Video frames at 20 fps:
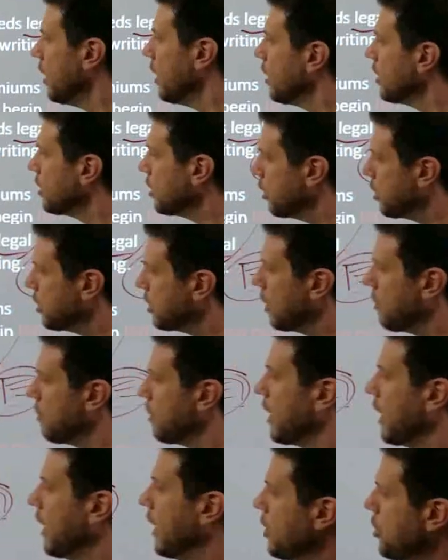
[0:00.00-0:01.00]
So
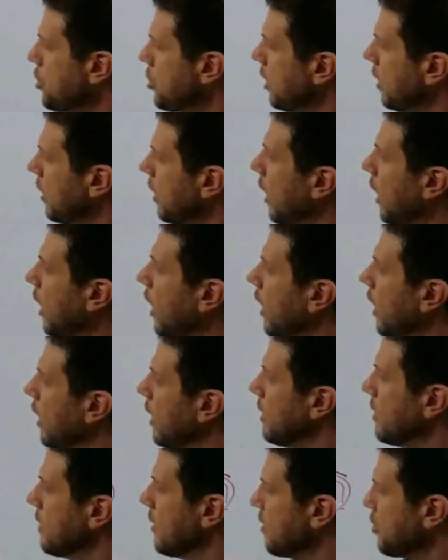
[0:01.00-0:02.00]
subrogation
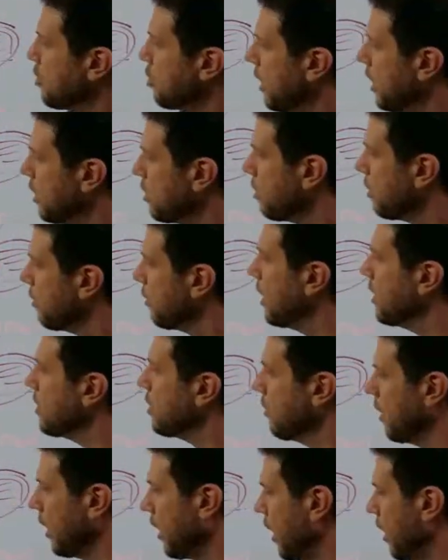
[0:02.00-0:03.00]
is the transfer of rights of
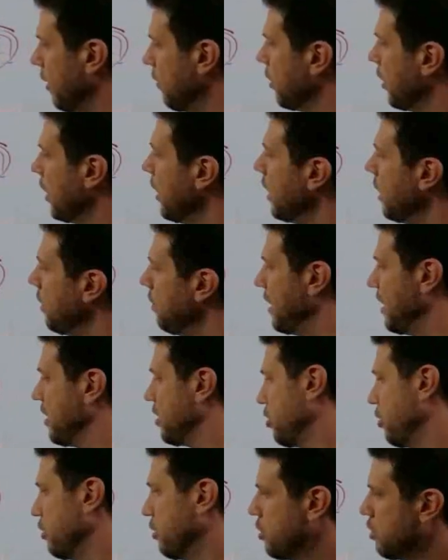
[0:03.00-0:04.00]
recovery. It means
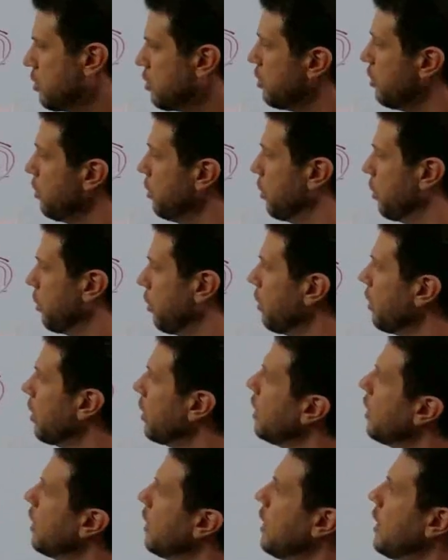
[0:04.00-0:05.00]
to sue.
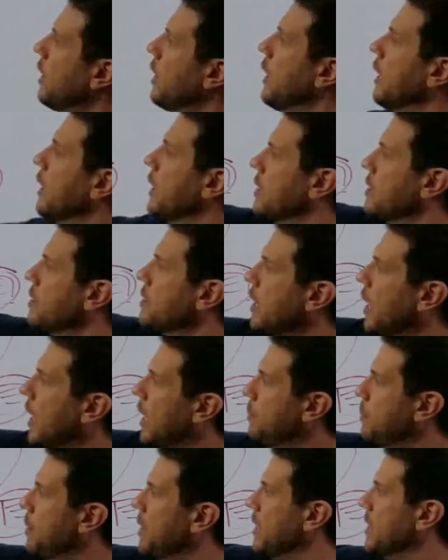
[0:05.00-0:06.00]

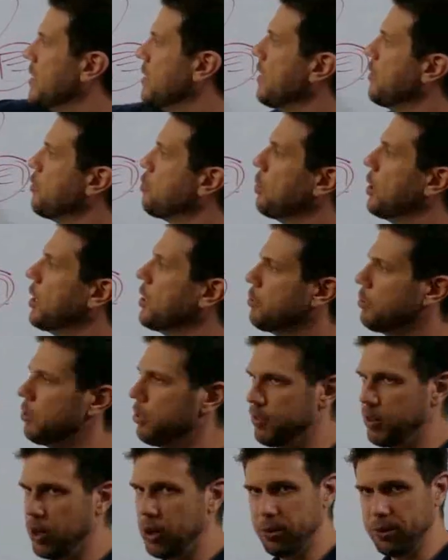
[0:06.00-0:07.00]
Assignment is the transfer
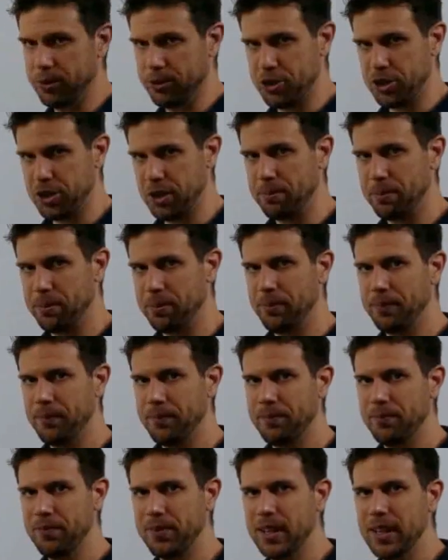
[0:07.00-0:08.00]
of ownership.
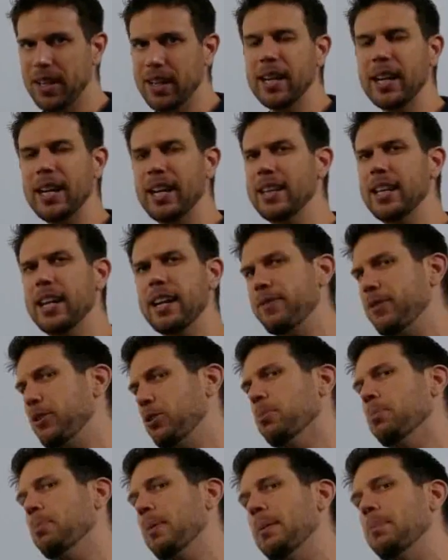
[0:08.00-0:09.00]
And then if you
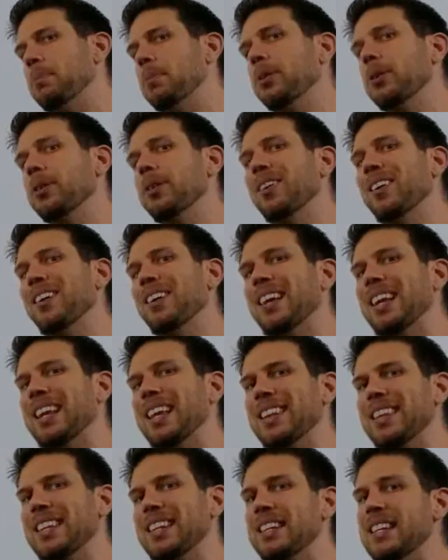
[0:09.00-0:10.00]
remember,
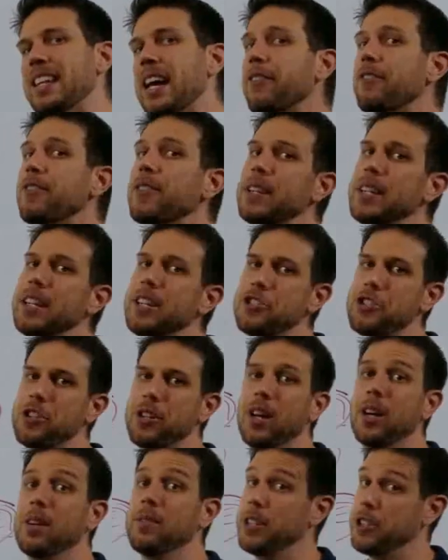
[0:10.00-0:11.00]
the definition
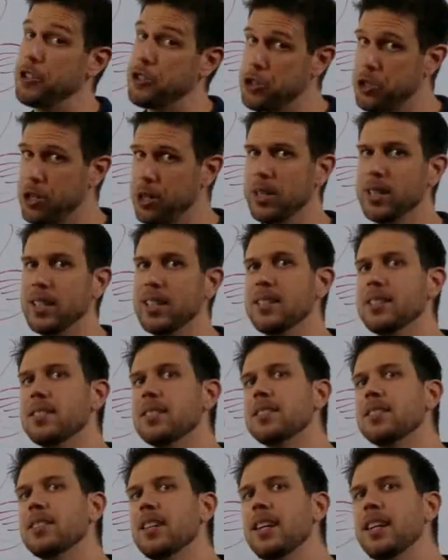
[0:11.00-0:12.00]
of
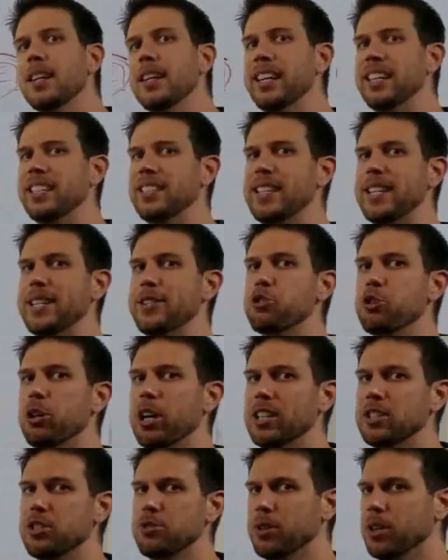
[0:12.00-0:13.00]
insurance is the
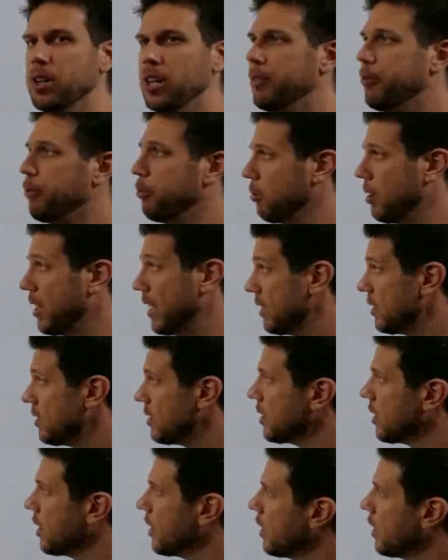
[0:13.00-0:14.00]
transfer of risk.